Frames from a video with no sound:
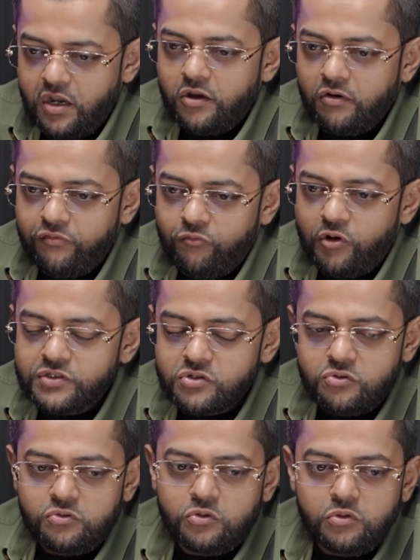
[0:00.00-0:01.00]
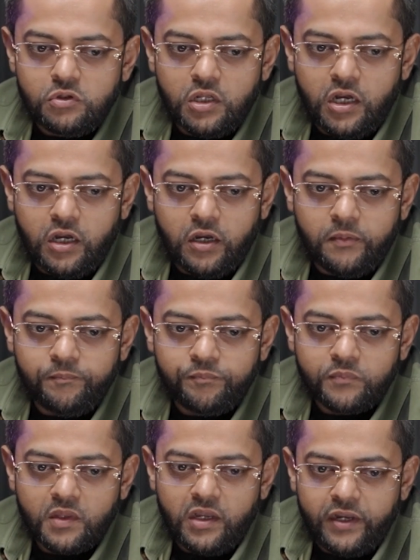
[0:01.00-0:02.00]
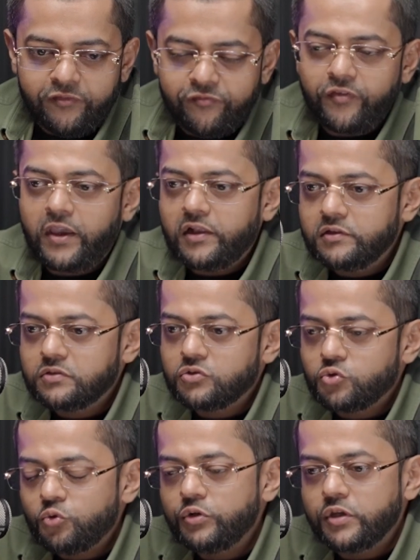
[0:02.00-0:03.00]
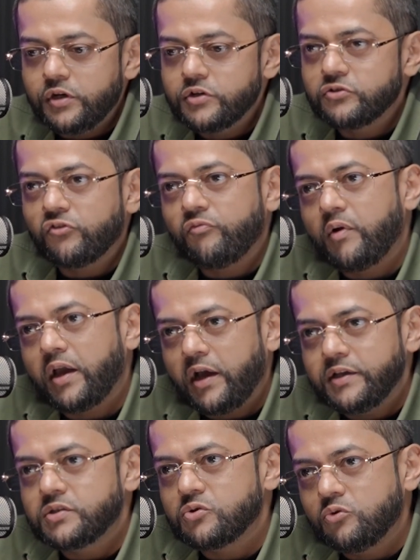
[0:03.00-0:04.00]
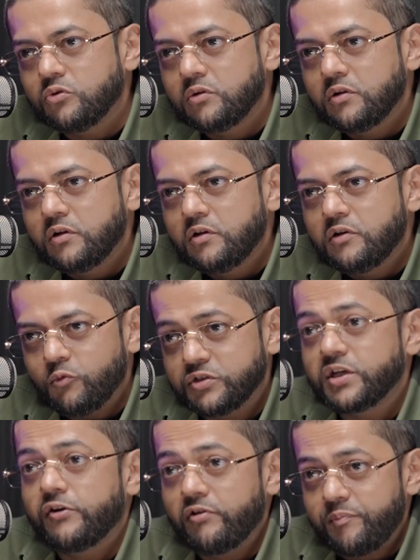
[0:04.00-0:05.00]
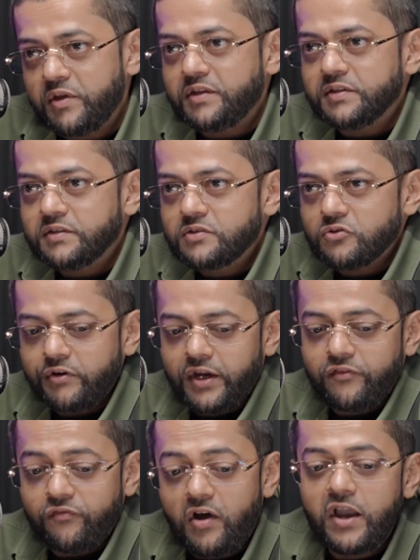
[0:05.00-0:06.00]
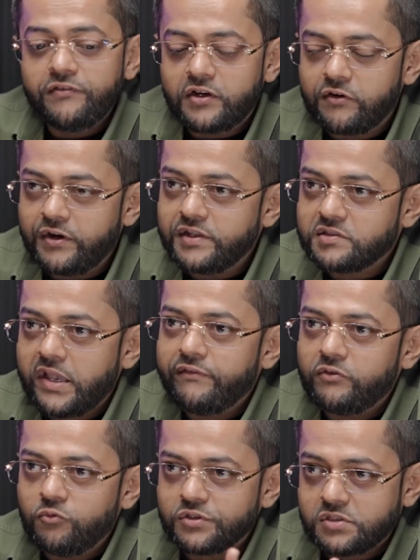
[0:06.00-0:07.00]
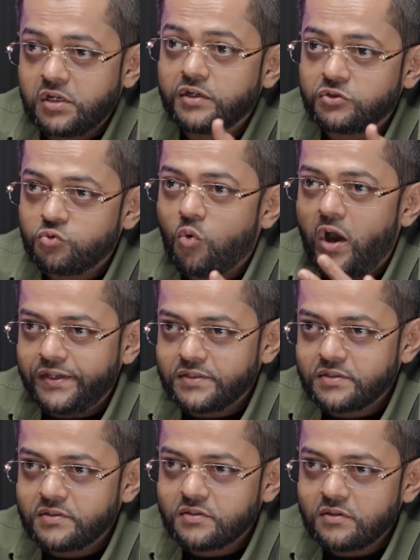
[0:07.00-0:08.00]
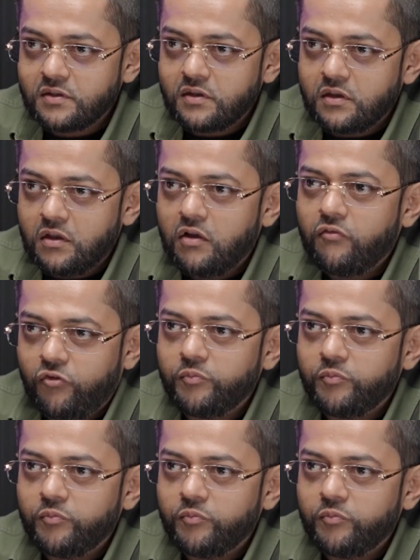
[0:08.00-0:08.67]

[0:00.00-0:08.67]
out of one school. I failed 2 years of my high school, which I repeated. So grade 5 and grade 7 was done twice for